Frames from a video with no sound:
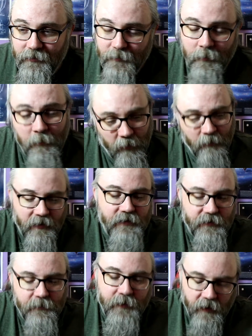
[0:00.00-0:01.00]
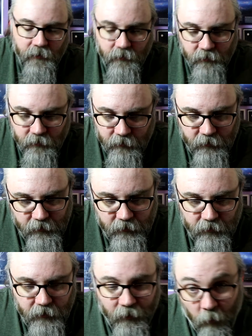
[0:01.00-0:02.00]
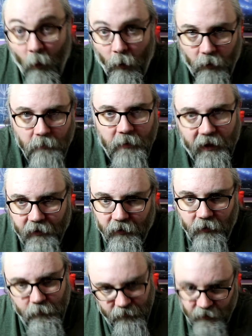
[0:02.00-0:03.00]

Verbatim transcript: My mum writes them a note, walking back home,